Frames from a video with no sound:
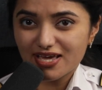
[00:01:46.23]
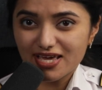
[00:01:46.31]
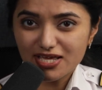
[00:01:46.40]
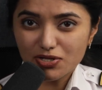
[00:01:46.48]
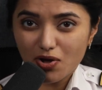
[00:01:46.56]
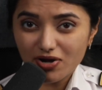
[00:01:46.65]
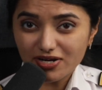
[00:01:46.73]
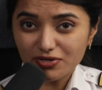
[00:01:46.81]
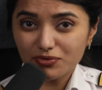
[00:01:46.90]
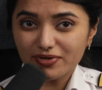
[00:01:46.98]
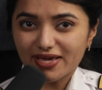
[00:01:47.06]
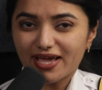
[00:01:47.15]
in order
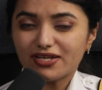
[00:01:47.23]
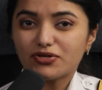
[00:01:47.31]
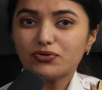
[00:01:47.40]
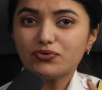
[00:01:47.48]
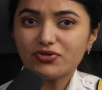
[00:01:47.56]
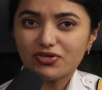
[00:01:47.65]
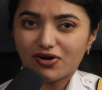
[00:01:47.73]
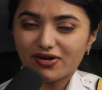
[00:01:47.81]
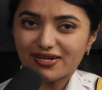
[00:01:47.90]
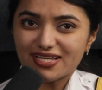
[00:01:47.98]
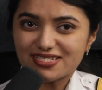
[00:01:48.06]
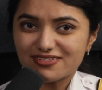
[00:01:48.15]
to get to your
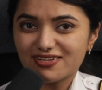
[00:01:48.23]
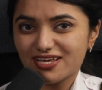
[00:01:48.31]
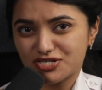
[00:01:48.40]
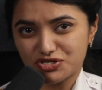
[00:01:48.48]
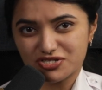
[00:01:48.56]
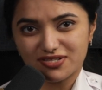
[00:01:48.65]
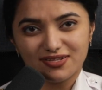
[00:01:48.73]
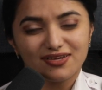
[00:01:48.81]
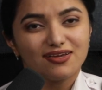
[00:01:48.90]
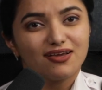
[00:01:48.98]
destination.